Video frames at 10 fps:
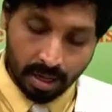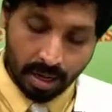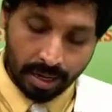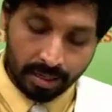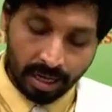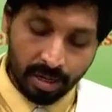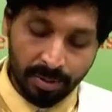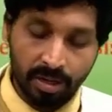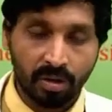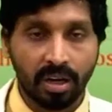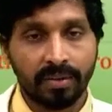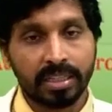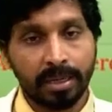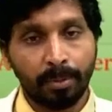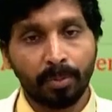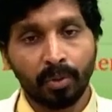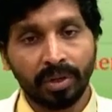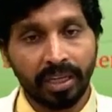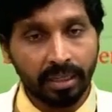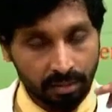and chylomicron levels
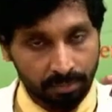lipoprotein,